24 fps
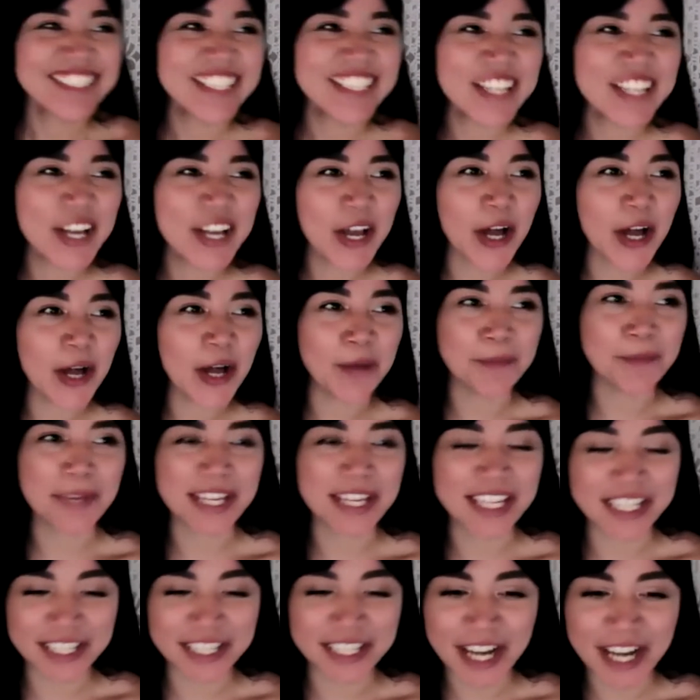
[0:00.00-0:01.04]

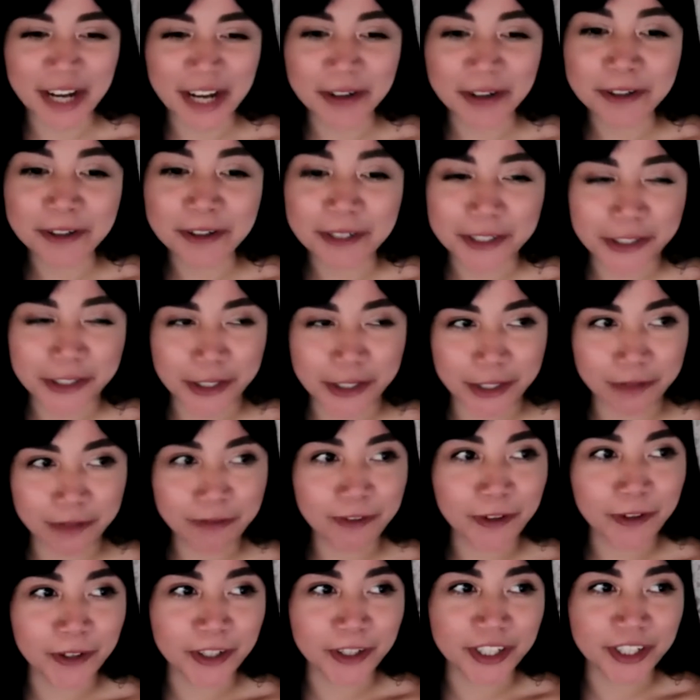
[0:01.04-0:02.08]
And now question
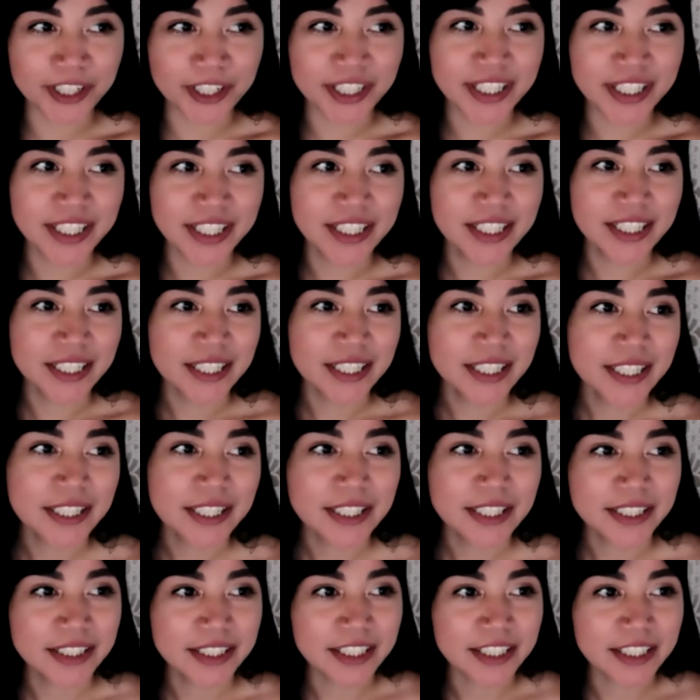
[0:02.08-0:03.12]
for
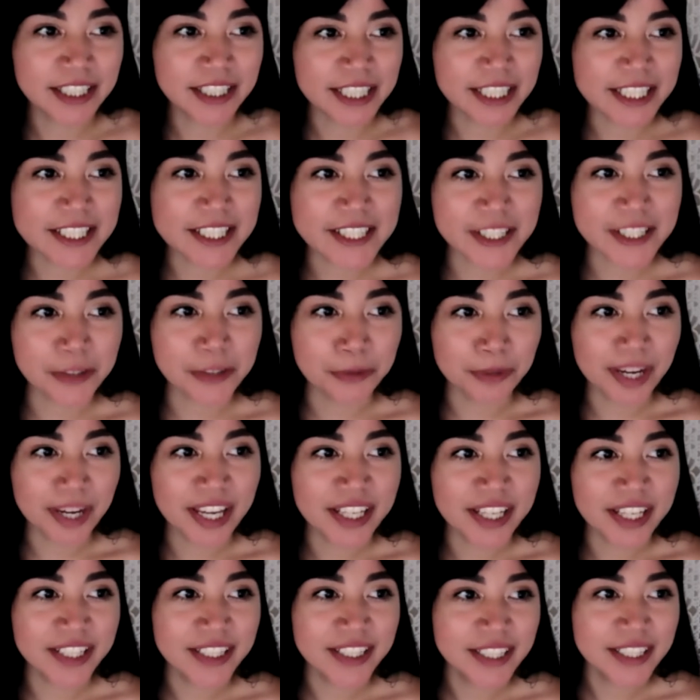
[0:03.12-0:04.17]
the ladies in
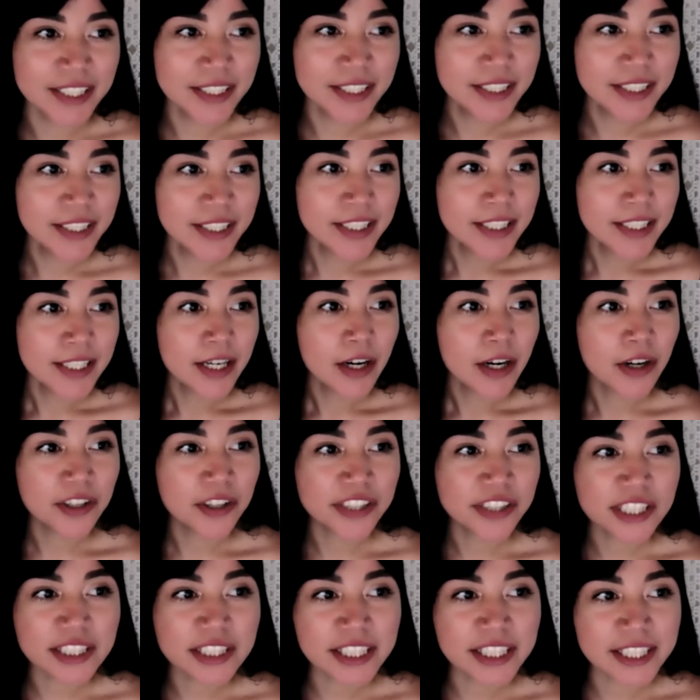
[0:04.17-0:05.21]
red. Are
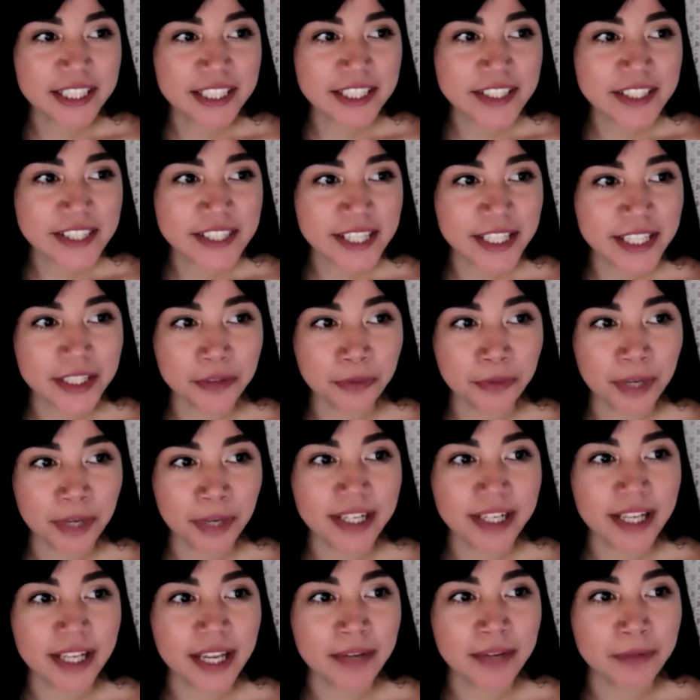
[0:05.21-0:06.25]
the ladies in red
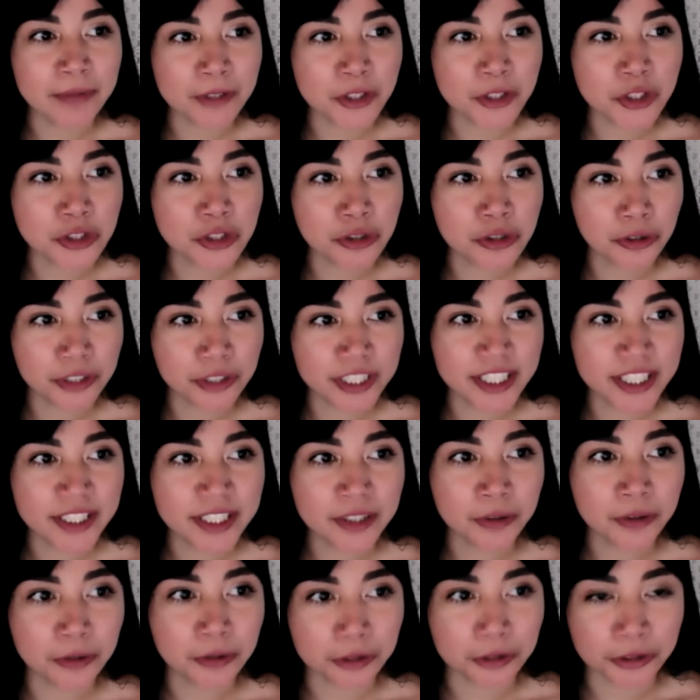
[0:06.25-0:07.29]
ever started
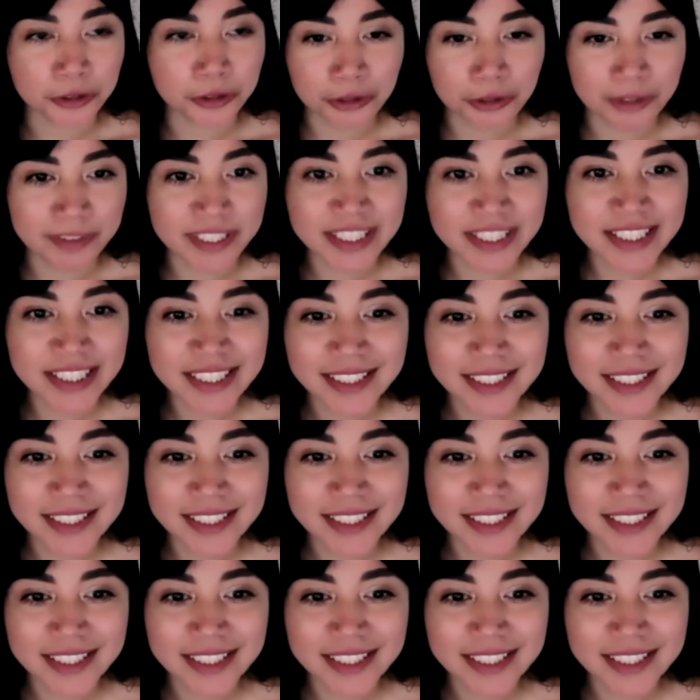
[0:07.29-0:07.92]
or driven?